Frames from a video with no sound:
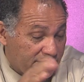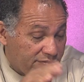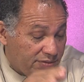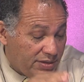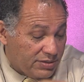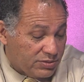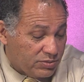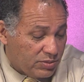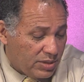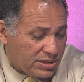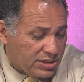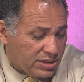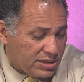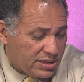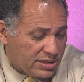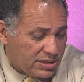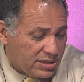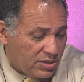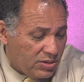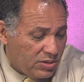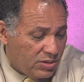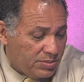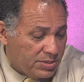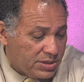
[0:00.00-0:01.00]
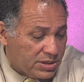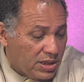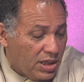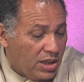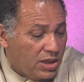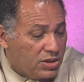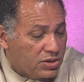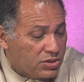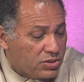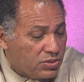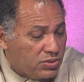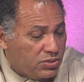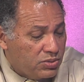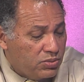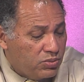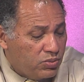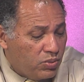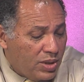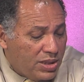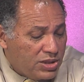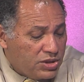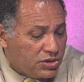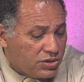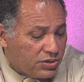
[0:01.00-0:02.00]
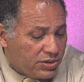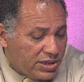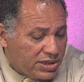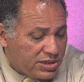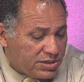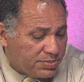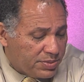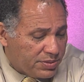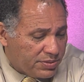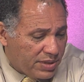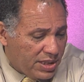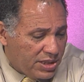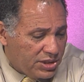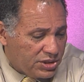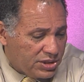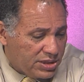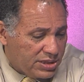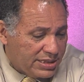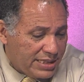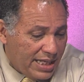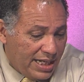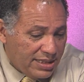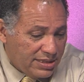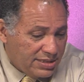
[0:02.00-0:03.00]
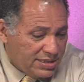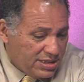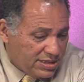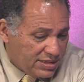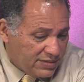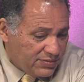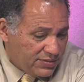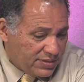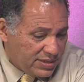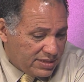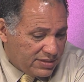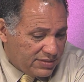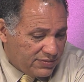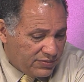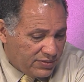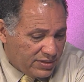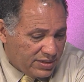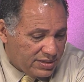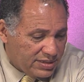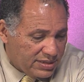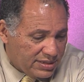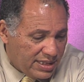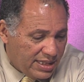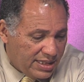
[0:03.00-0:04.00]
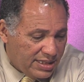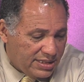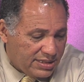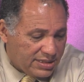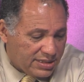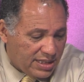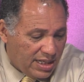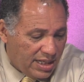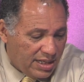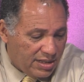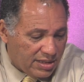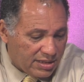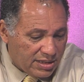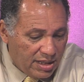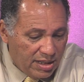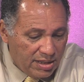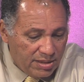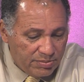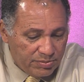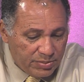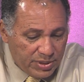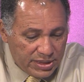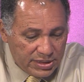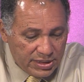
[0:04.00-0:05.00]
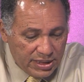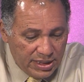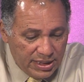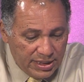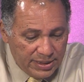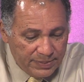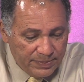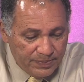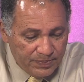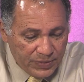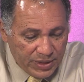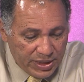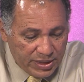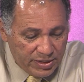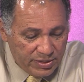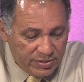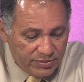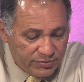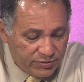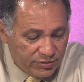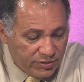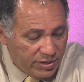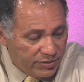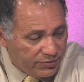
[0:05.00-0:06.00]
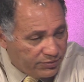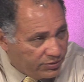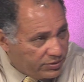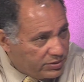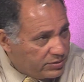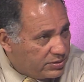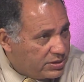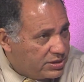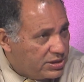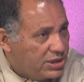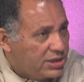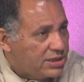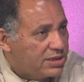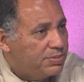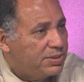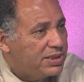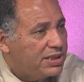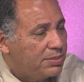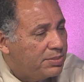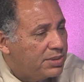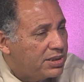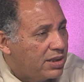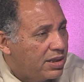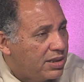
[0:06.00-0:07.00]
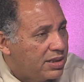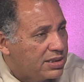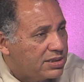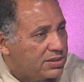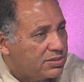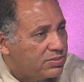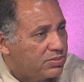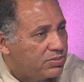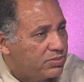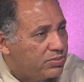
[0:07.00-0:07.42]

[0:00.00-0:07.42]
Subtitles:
if I was watching this at home is, so who was your inspiration? Not just for Lady Skyhawk, but for just to become an artist.